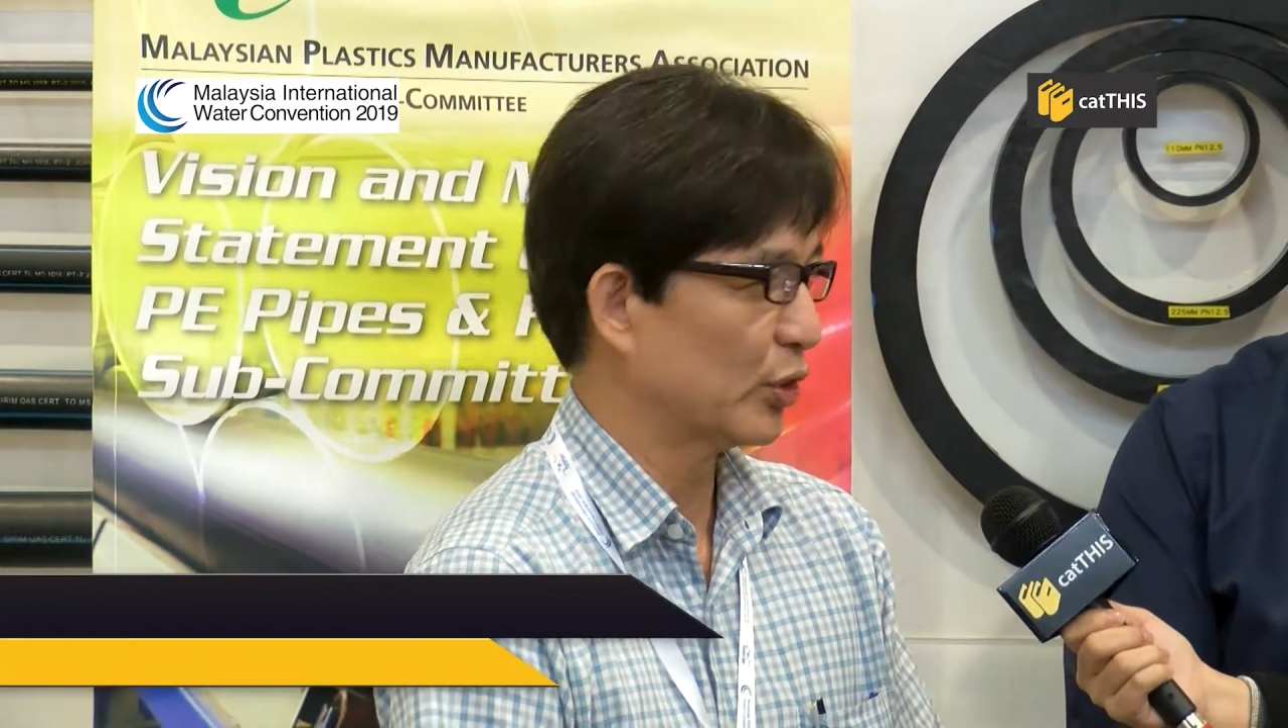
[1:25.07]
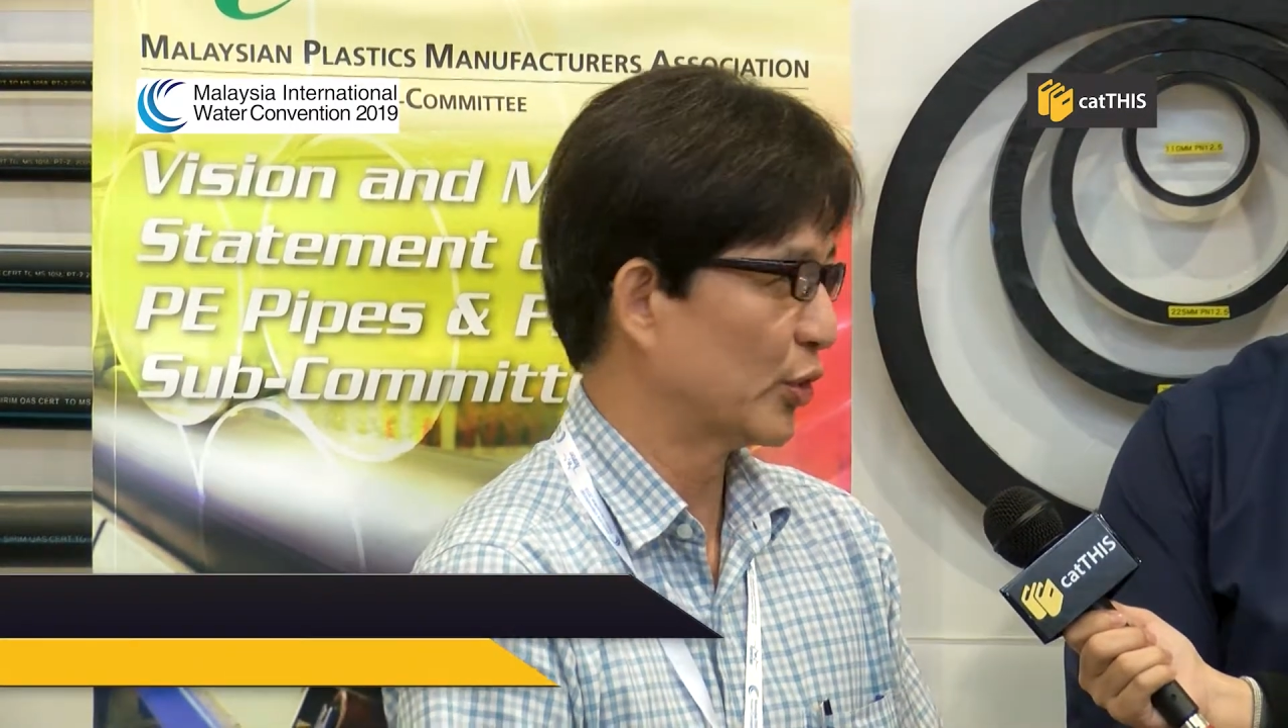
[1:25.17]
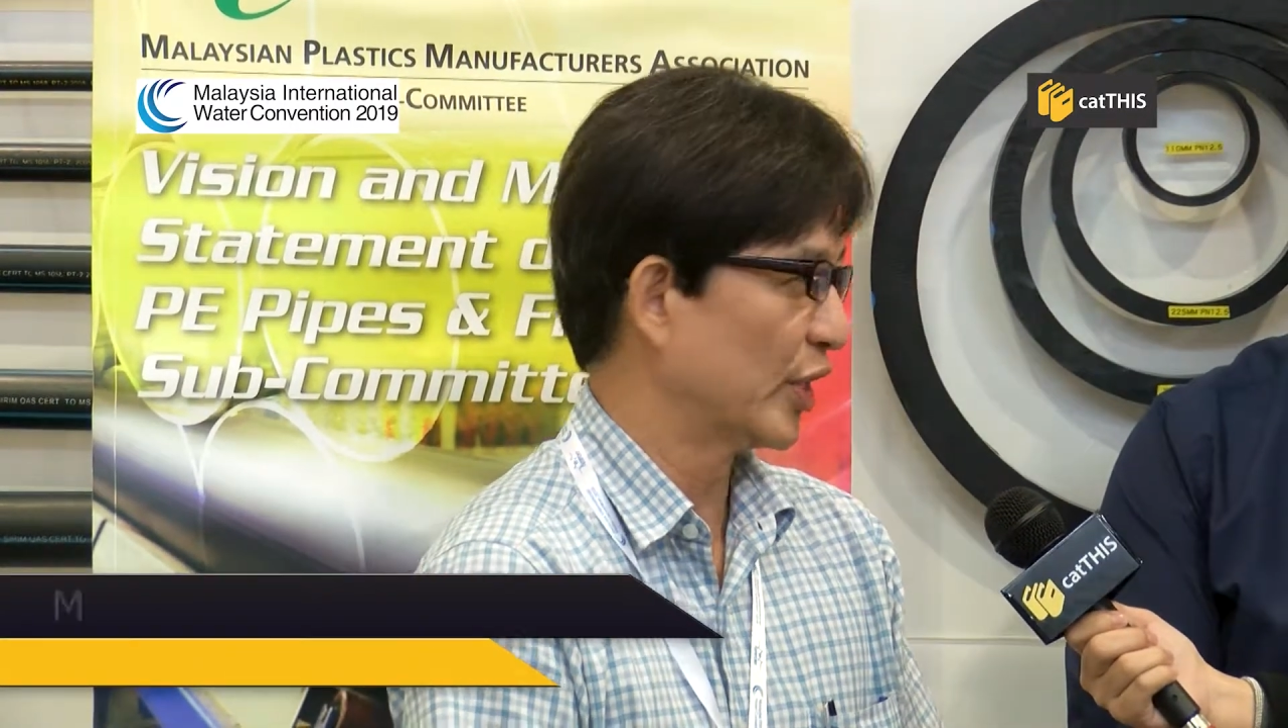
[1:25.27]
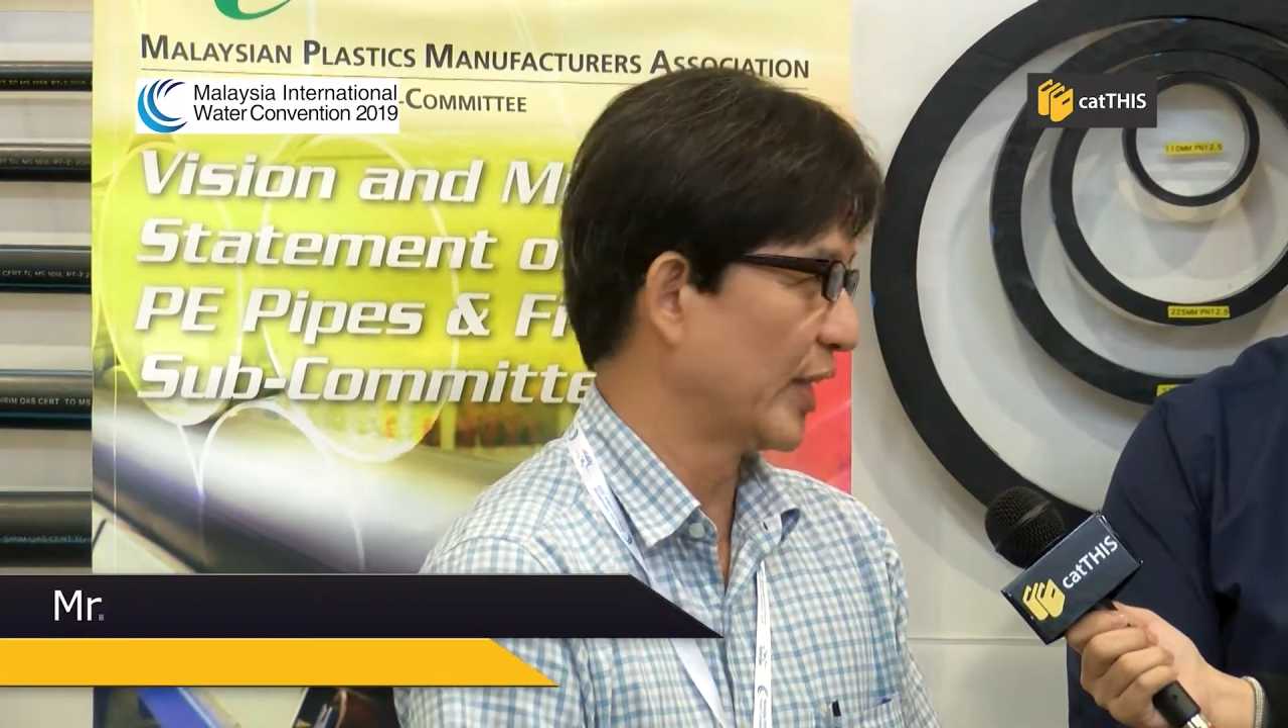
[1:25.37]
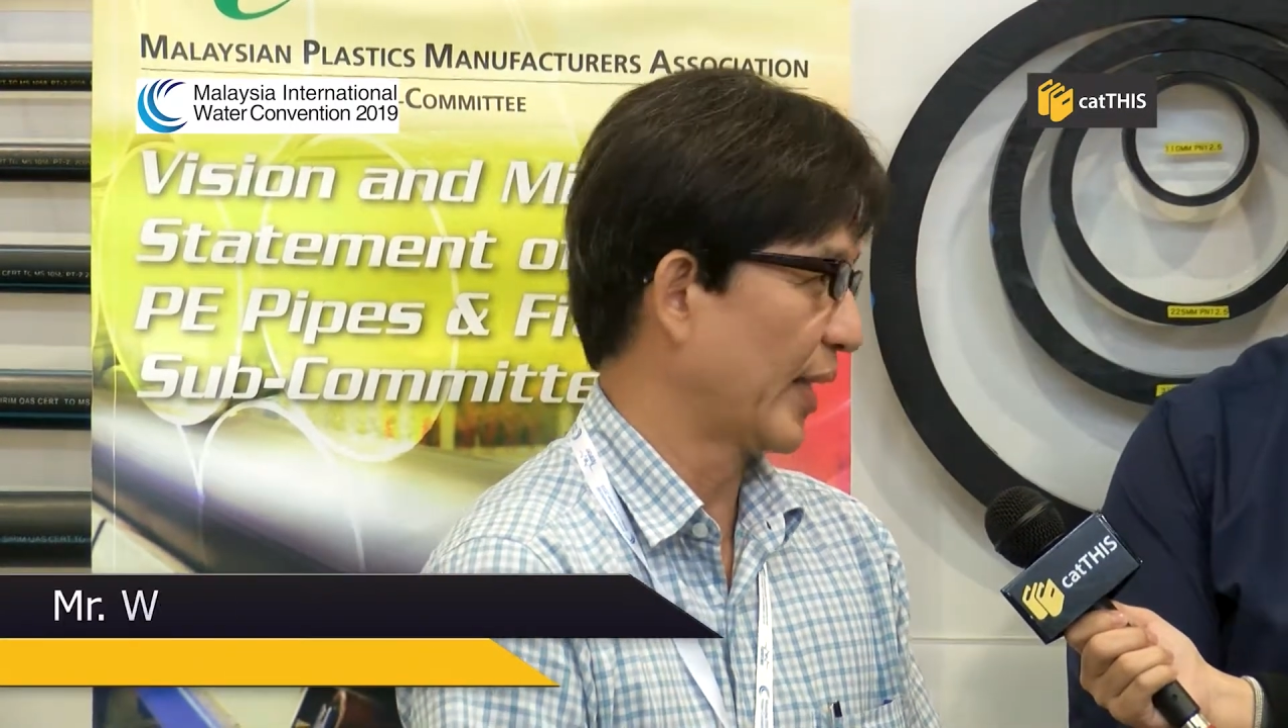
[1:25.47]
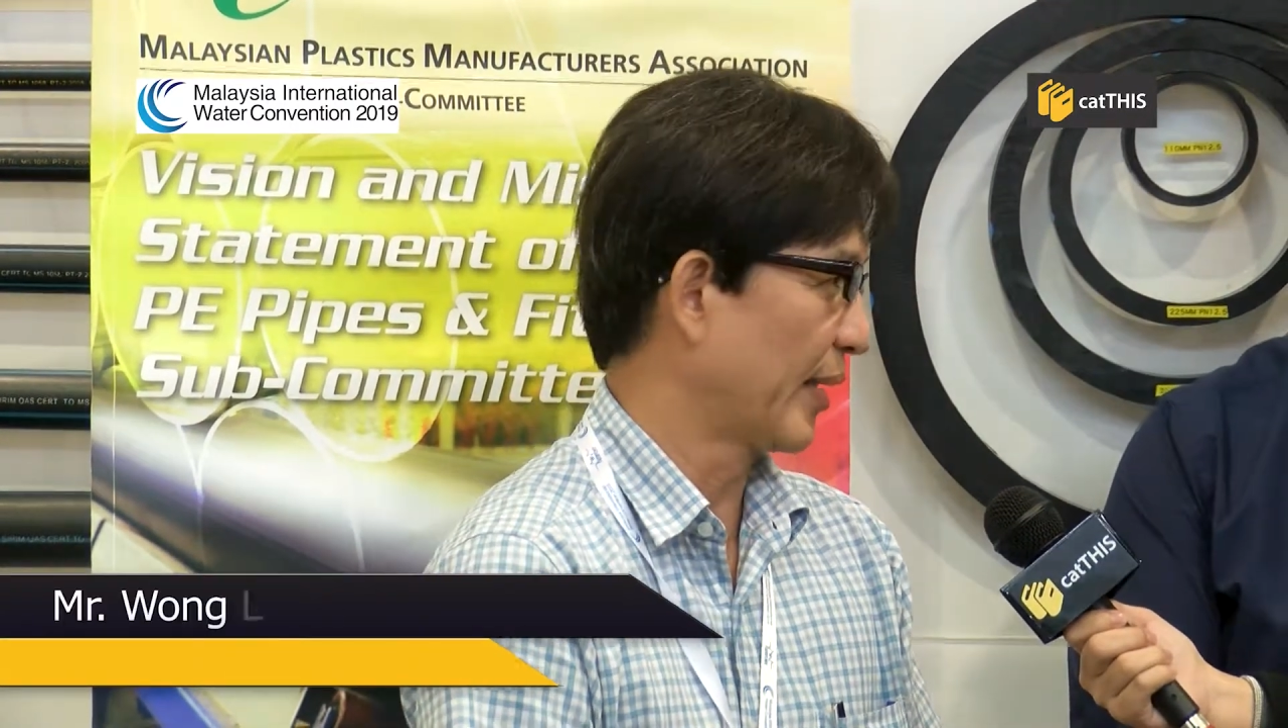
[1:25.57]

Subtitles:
to the